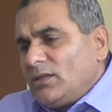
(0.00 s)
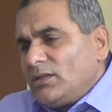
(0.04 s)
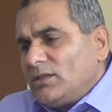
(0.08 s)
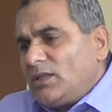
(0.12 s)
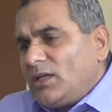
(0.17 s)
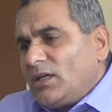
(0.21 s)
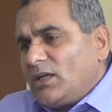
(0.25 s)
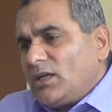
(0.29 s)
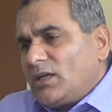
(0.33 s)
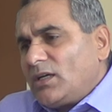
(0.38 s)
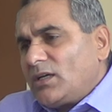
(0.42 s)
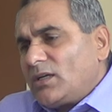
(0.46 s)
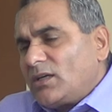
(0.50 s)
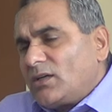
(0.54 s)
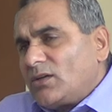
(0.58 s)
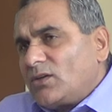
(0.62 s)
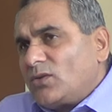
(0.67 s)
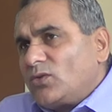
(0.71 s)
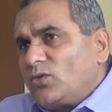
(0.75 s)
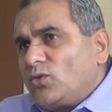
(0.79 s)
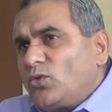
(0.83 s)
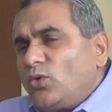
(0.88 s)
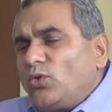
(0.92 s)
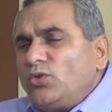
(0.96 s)
the
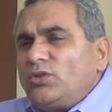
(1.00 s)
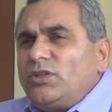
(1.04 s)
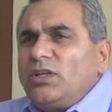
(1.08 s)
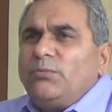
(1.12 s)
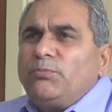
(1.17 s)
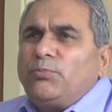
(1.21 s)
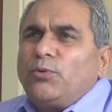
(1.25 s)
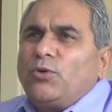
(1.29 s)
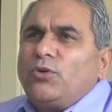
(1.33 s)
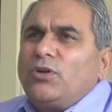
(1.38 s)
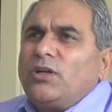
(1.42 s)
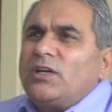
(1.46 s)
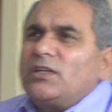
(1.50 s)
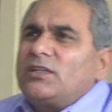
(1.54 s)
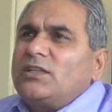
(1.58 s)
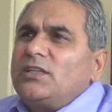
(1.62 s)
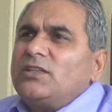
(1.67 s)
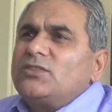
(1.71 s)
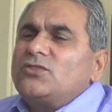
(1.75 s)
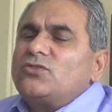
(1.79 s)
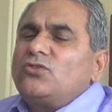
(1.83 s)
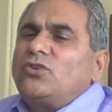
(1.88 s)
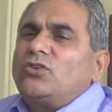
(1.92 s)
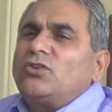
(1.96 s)
cotton product
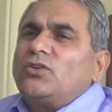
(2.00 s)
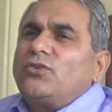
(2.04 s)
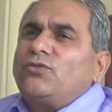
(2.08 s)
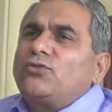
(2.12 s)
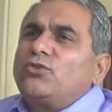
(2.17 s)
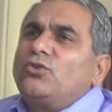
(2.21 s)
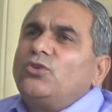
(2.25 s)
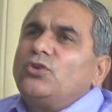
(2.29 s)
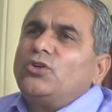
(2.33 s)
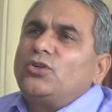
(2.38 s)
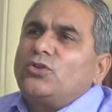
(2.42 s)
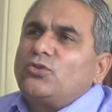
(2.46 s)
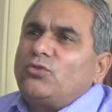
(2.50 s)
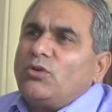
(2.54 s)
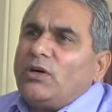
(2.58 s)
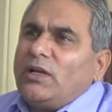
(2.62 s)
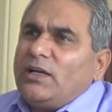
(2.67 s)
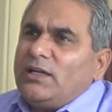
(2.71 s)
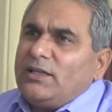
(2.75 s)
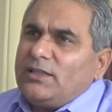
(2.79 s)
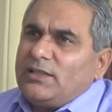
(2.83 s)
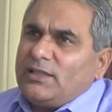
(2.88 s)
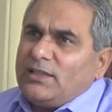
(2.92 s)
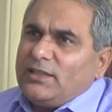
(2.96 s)
is not of good
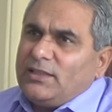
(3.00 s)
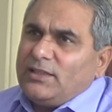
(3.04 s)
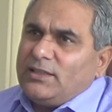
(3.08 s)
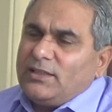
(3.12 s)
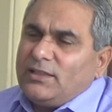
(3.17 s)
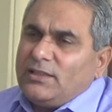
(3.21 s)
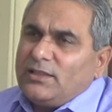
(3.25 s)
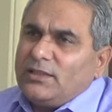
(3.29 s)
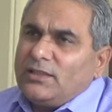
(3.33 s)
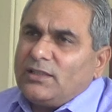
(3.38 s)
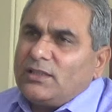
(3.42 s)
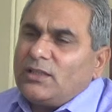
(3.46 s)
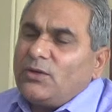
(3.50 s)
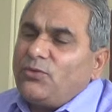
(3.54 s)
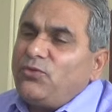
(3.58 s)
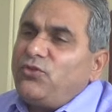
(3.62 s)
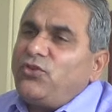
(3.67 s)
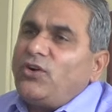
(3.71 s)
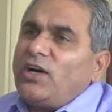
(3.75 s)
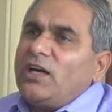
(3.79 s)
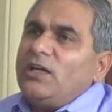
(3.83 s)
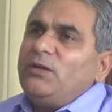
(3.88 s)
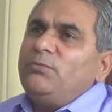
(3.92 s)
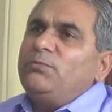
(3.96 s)
quality. The
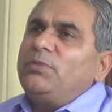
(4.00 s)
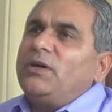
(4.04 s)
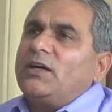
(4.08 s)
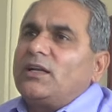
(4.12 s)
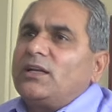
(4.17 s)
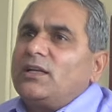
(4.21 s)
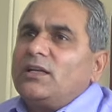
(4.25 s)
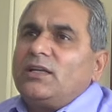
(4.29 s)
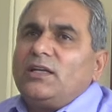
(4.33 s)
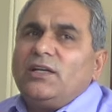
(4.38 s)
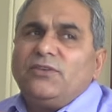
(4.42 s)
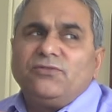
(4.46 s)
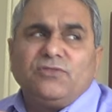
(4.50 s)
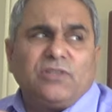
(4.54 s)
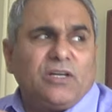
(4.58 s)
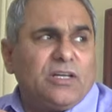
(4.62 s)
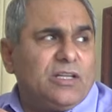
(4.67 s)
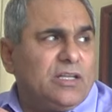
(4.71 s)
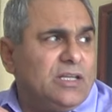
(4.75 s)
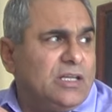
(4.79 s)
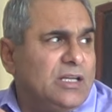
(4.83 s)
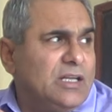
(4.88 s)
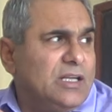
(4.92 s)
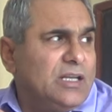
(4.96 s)
fiber, if
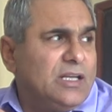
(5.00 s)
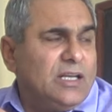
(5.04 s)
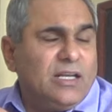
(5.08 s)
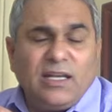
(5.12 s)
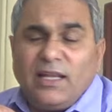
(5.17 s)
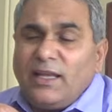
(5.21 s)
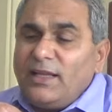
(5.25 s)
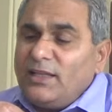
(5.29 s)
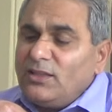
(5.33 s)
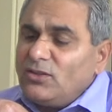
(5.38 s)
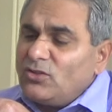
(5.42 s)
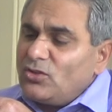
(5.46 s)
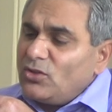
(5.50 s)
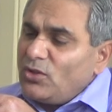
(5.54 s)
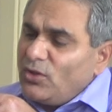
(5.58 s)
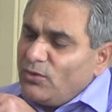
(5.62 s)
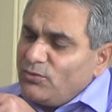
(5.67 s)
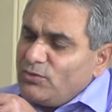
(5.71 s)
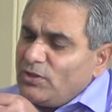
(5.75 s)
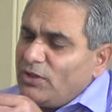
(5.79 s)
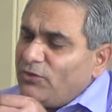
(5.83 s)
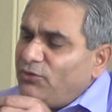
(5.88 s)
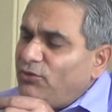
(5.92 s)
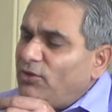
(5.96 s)
the length
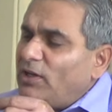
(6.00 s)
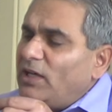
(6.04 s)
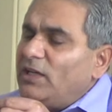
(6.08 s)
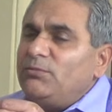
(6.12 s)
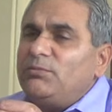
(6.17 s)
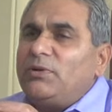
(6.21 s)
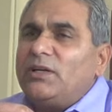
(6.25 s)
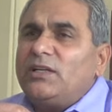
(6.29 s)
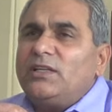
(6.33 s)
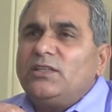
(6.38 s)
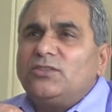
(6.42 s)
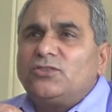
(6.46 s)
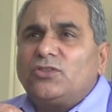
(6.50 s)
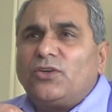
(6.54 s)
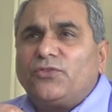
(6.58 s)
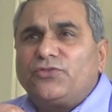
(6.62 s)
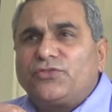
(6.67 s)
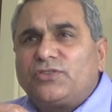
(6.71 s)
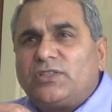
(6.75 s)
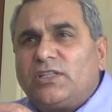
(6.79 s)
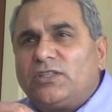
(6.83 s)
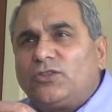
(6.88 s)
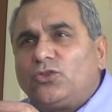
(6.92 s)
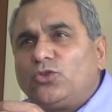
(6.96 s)
of the fiber is of
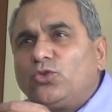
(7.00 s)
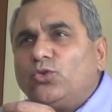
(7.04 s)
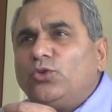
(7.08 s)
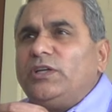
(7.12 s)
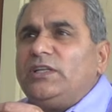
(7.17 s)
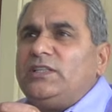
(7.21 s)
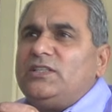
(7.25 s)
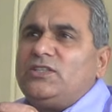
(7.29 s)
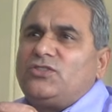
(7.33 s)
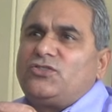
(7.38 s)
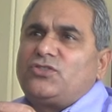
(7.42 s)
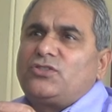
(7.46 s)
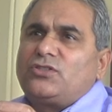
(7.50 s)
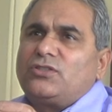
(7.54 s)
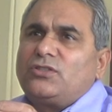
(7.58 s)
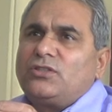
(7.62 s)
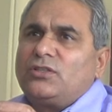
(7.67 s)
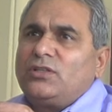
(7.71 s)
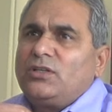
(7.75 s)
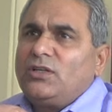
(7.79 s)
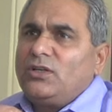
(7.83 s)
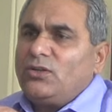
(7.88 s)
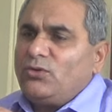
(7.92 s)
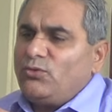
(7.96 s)
say 2 inch,
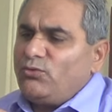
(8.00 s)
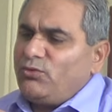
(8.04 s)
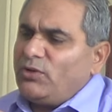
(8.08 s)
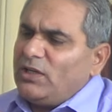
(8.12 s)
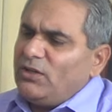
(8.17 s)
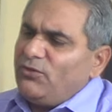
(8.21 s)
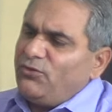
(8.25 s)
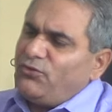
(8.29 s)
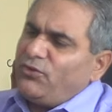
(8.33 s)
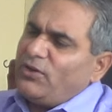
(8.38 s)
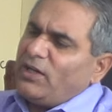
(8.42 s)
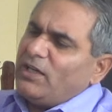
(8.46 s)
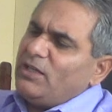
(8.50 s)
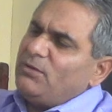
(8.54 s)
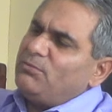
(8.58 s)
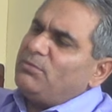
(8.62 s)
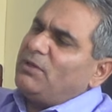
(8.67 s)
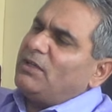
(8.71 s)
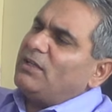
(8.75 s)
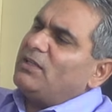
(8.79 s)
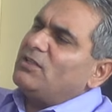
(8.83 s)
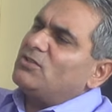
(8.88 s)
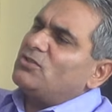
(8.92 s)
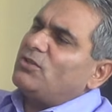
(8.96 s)
one
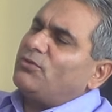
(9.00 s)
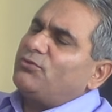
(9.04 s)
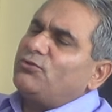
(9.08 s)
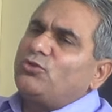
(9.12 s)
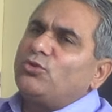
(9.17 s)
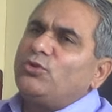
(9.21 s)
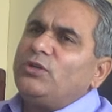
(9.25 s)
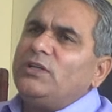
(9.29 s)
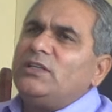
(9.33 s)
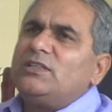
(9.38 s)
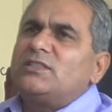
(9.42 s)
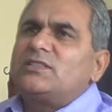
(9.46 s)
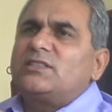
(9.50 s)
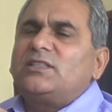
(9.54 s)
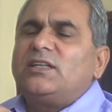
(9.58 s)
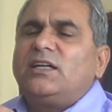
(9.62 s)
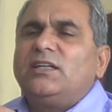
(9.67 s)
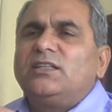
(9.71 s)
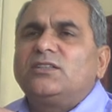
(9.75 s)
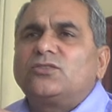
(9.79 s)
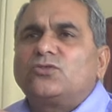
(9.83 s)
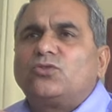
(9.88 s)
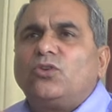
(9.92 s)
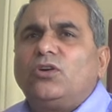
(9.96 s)
fiber is of 2 inch,
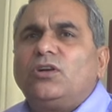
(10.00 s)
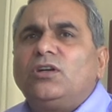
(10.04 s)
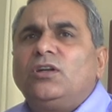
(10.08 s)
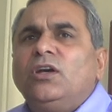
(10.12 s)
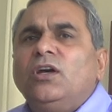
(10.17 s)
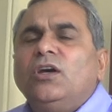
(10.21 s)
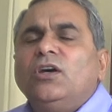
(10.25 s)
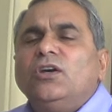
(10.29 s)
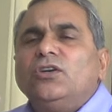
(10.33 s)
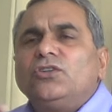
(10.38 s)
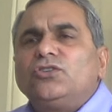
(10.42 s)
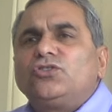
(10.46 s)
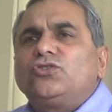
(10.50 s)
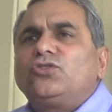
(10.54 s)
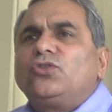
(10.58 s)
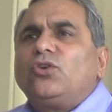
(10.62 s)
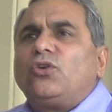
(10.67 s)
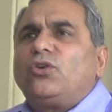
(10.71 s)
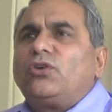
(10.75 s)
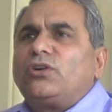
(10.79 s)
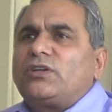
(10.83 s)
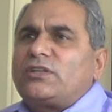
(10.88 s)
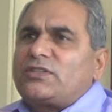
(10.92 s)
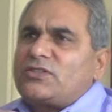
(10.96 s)
that is called
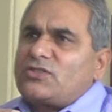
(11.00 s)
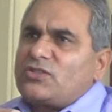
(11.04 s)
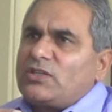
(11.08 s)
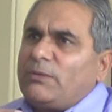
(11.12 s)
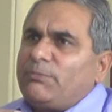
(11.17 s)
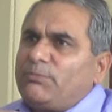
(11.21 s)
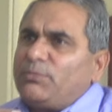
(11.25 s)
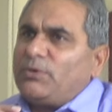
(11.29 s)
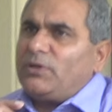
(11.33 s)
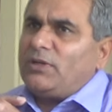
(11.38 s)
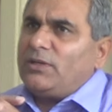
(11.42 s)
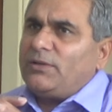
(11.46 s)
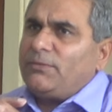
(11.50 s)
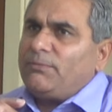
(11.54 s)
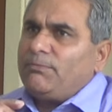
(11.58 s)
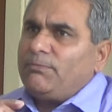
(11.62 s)
short staple.